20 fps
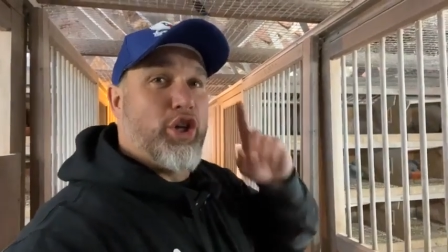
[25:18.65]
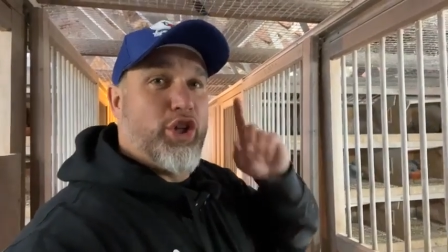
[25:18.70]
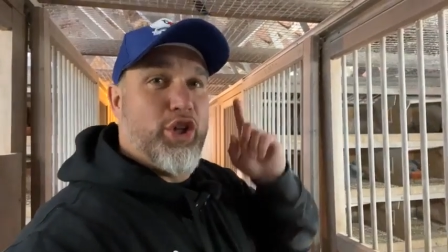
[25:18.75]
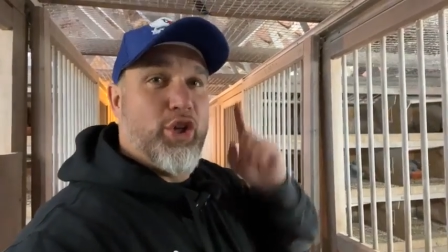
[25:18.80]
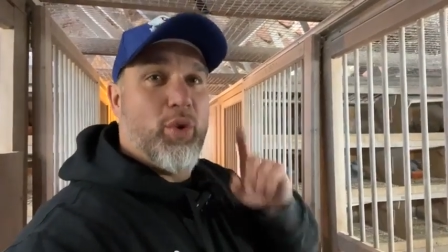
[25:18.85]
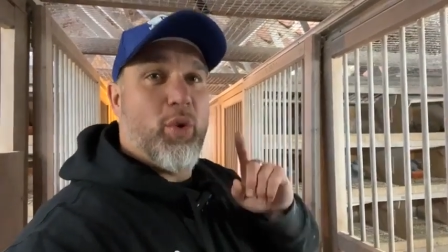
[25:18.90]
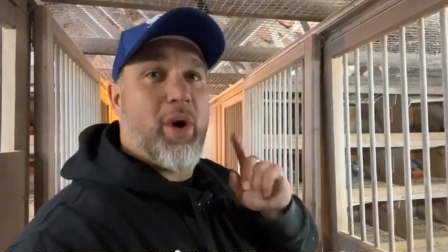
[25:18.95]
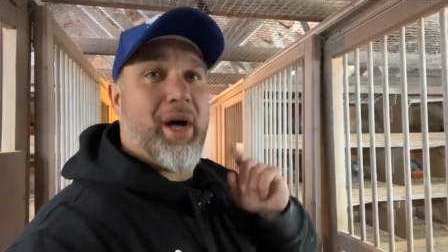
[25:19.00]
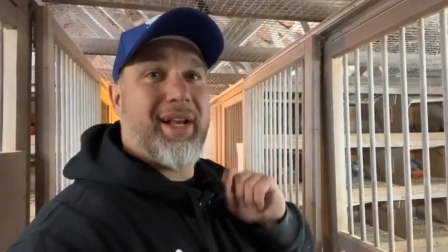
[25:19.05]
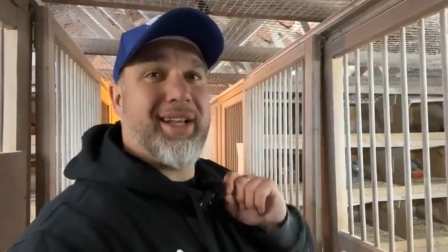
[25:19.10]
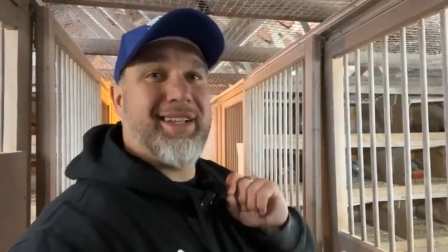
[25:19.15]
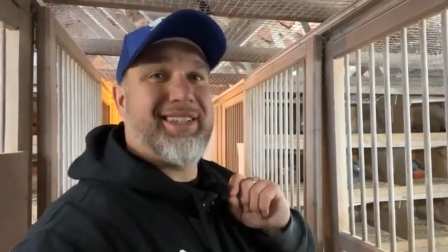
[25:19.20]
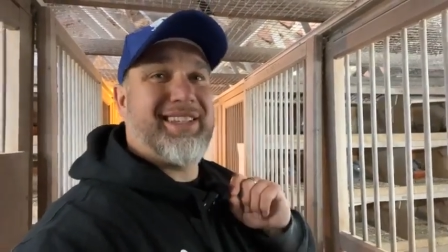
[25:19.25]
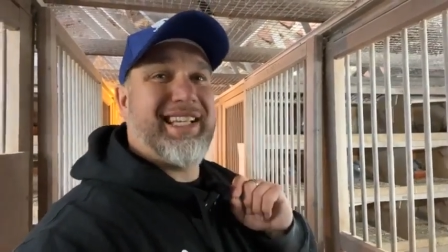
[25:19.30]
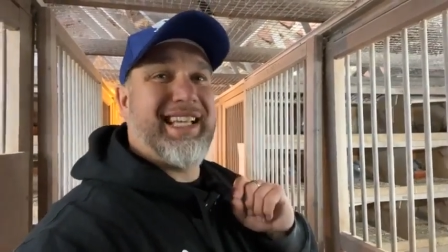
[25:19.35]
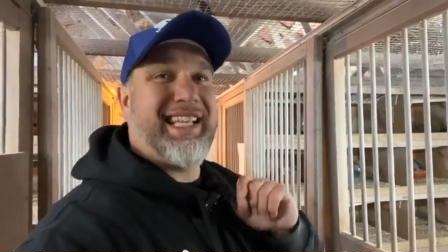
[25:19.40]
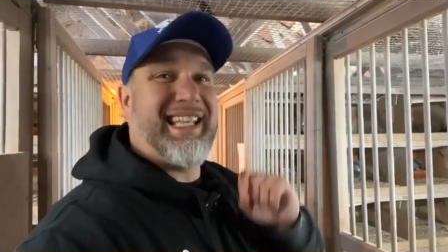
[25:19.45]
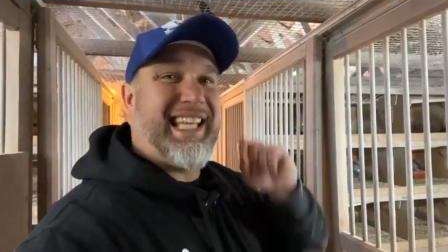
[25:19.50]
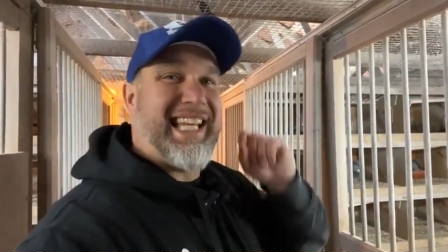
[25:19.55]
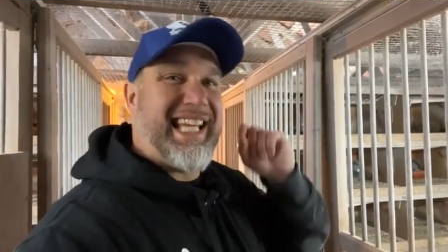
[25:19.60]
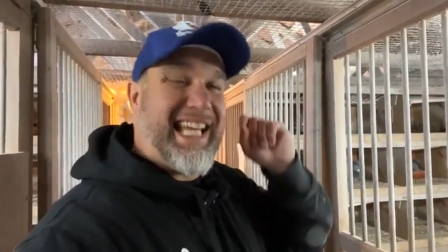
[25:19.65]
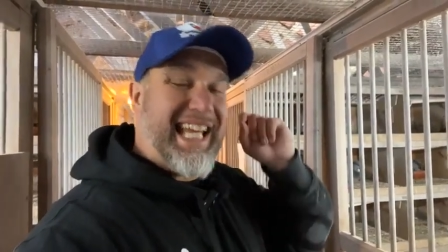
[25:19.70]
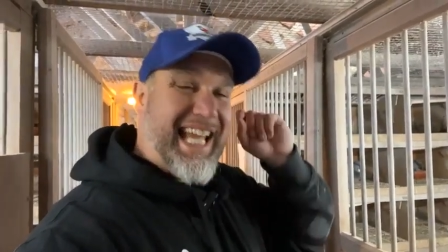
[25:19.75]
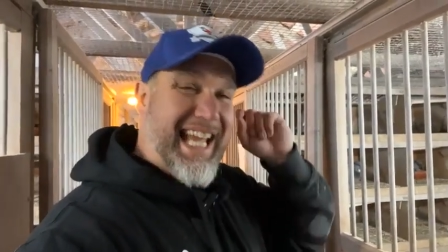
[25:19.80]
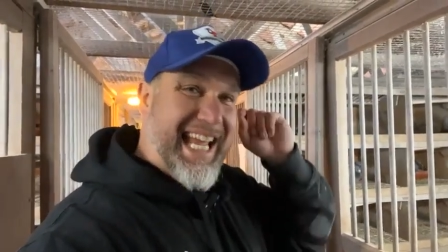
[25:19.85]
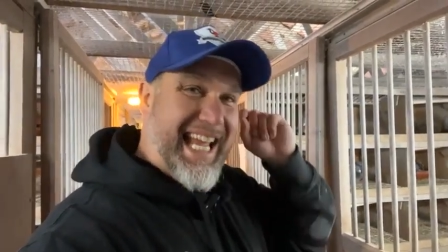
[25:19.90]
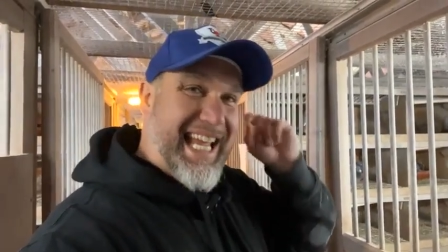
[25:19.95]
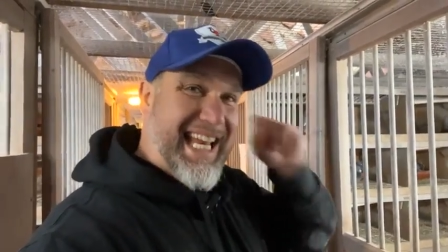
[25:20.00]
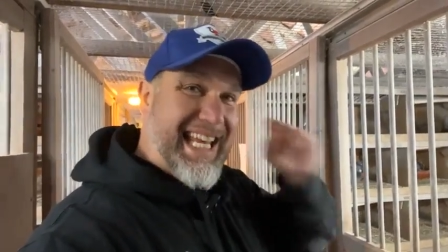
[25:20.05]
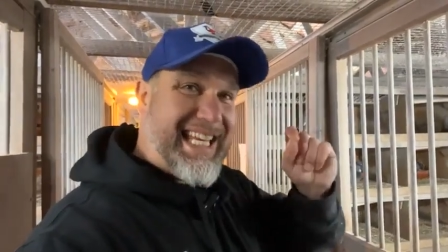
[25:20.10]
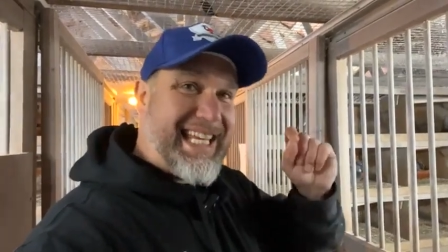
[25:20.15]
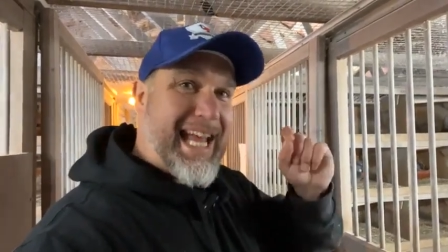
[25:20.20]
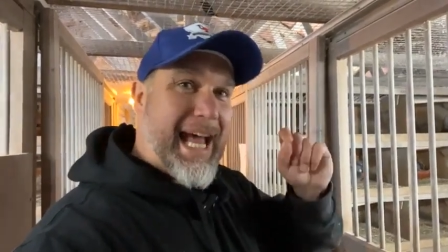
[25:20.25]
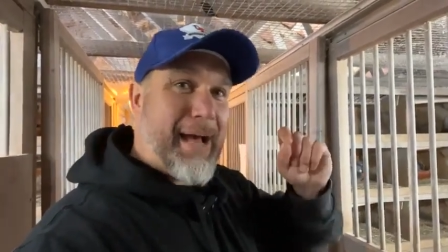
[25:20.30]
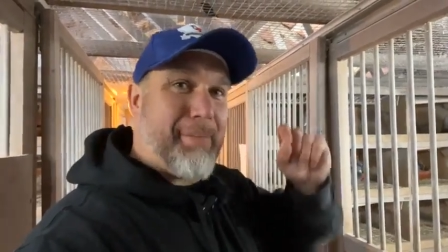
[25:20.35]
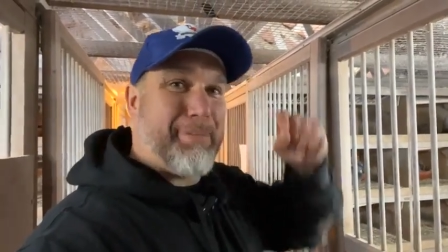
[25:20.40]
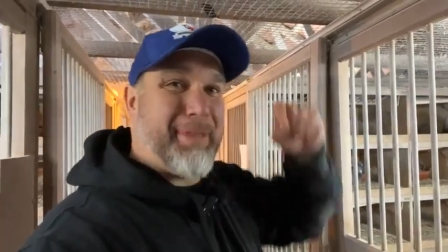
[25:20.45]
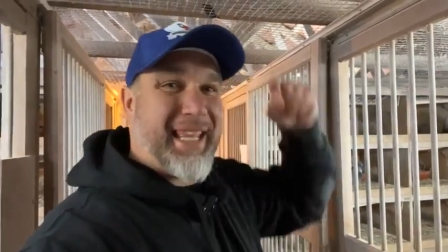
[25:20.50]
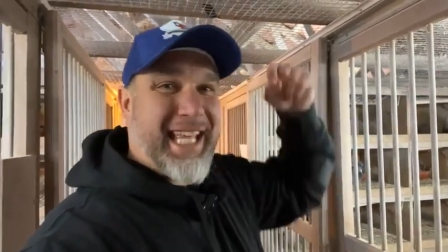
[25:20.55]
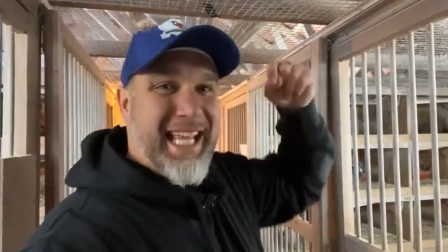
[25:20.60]
You want to see the
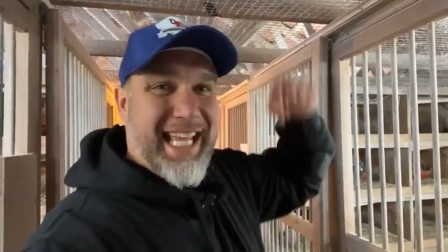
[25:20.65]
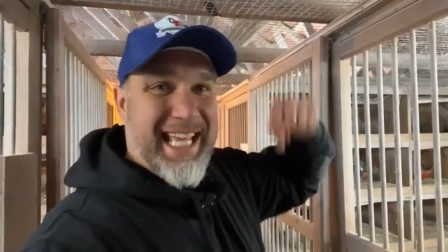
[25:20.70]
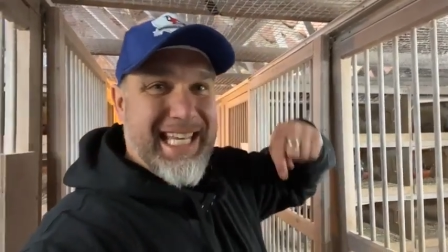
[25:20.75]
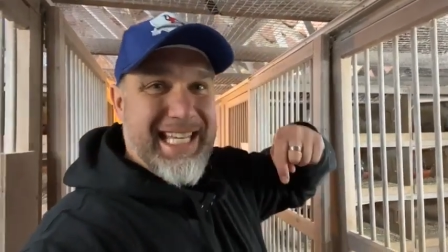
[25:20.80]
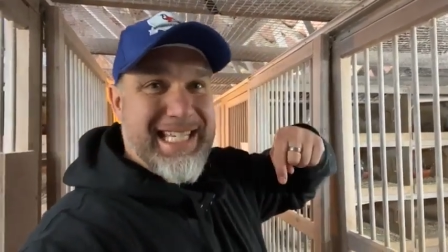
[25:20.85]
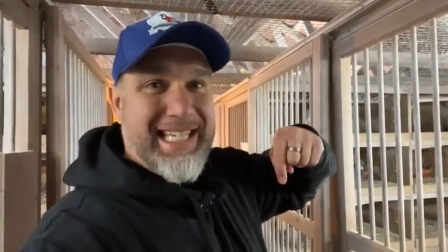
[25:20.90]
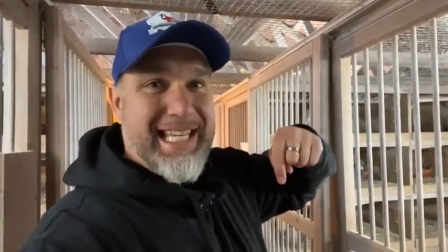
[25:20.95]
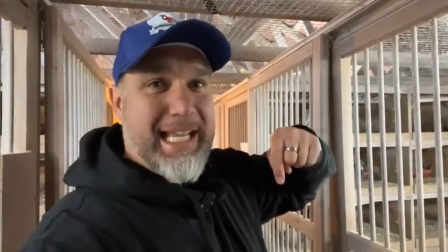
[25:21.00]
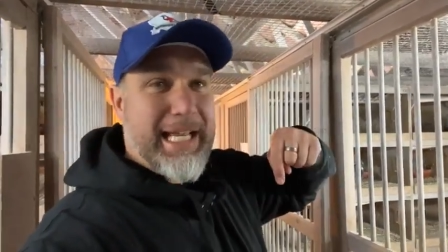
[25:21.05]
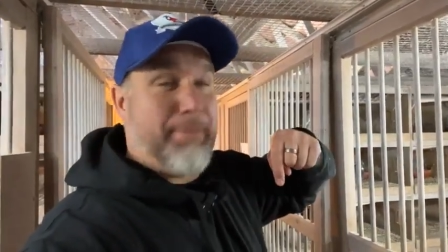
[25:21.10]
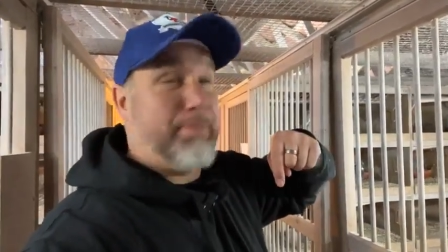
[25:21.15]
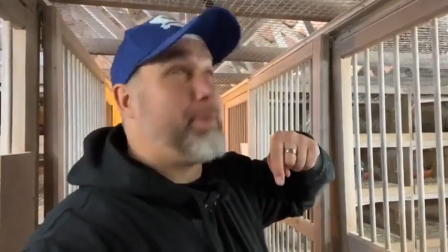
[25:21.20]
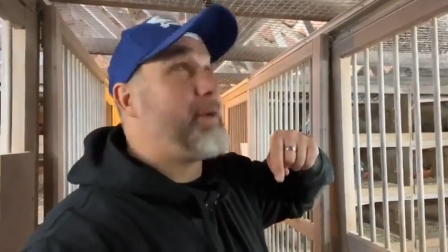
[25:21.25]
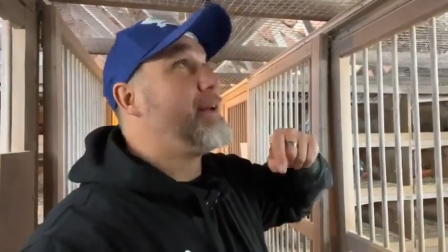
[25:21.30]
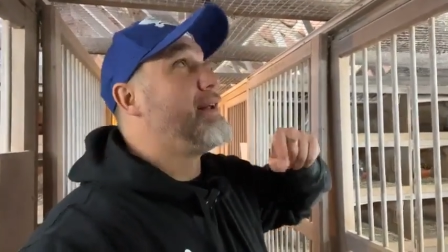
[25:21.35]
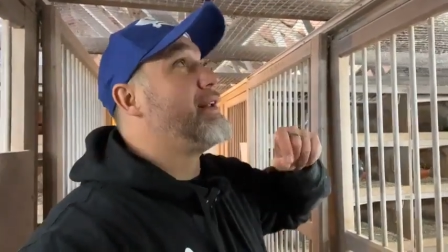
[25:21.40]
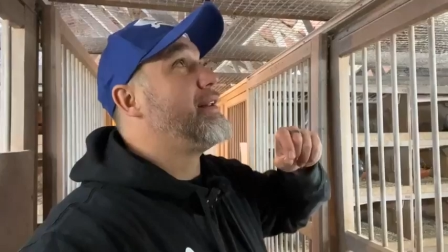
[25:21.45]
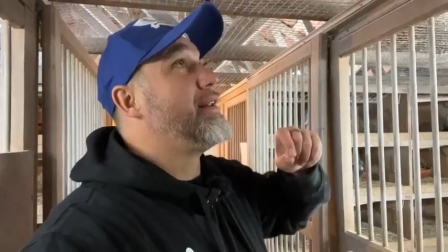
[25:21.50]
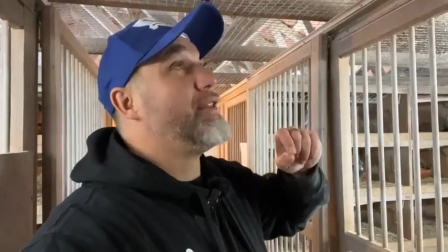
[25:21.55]
in-depth, in-deep,